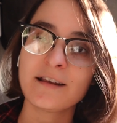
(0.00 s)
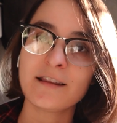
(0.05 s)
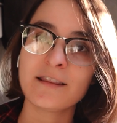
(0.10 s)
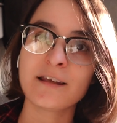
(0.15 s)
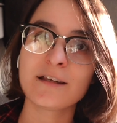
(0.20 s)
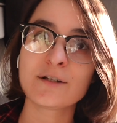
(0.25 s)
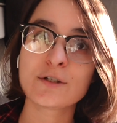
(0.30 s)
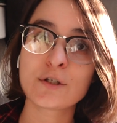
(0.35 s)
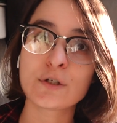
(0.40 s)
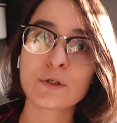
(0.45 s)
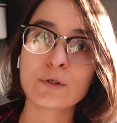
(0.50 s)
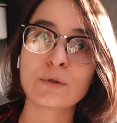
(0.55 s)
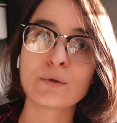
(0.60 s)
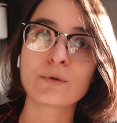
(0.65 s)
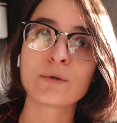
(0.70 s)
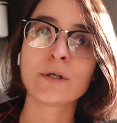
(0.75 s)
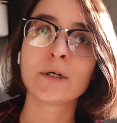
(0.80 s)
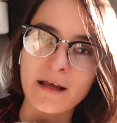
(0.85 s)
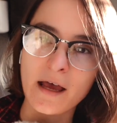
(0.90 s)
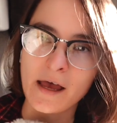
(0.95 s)
And then
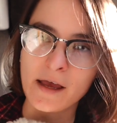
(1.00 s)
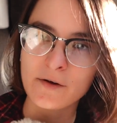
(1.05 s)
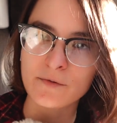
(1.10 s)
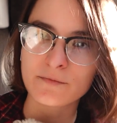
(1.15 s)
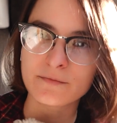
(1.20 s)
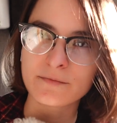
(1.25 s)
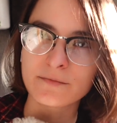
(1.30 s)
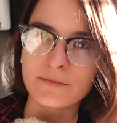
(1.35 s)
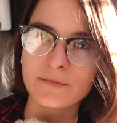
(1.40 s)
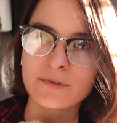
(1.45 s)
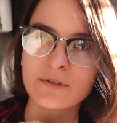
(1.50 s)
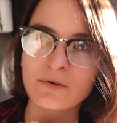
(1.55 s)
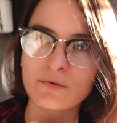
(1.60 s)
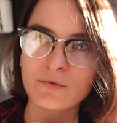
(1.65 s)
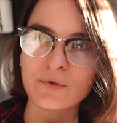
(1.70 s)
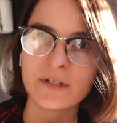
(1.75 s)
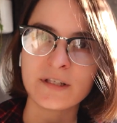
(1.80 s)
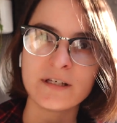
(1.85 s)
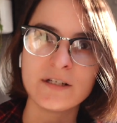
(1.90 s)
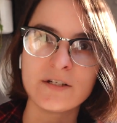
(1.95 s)
2, I
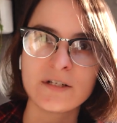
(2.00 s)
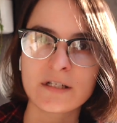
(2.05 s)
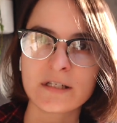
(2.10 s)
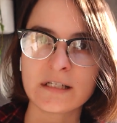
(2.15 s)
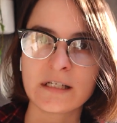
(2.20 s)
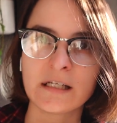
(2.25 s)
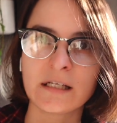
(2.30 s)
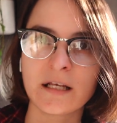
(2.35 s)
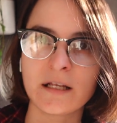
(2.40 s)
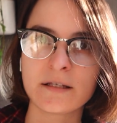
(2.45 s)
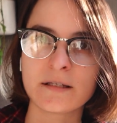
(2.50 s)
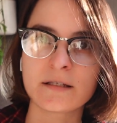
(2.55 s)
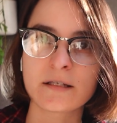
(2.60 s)
really just needed